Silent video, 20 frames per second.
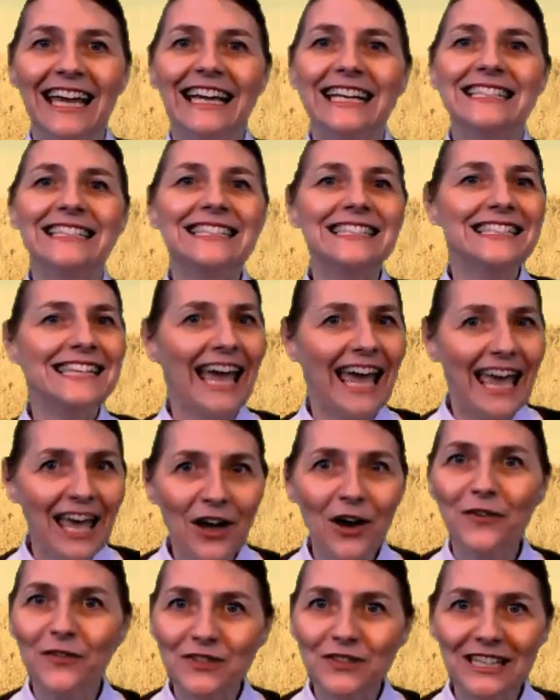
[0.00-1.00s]
Day
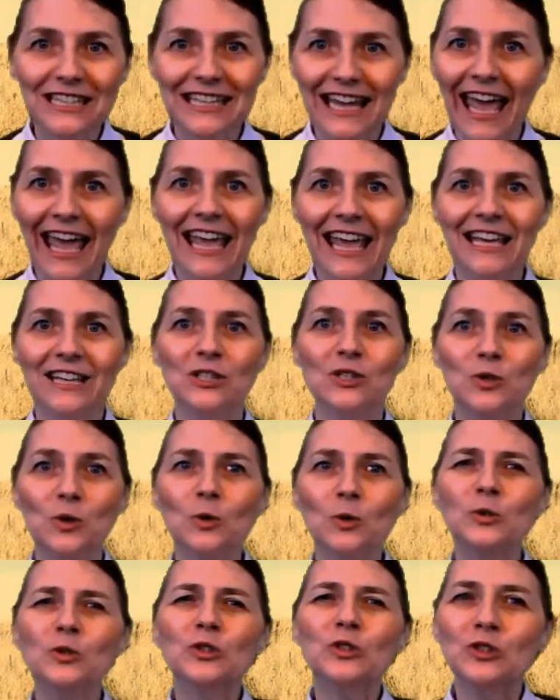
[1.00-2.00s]
after day, Saul
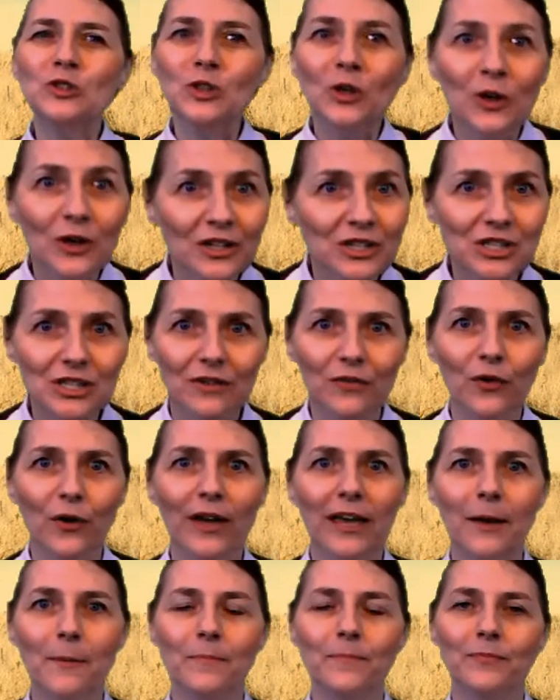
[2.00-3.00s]
searched for
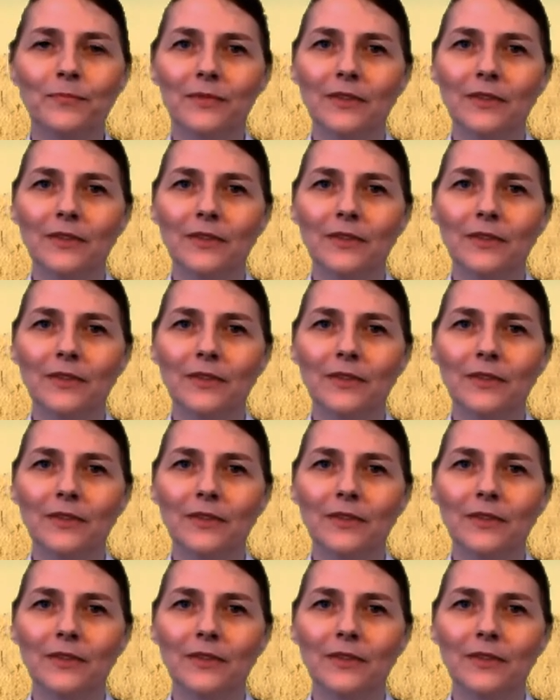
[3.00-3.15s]
him,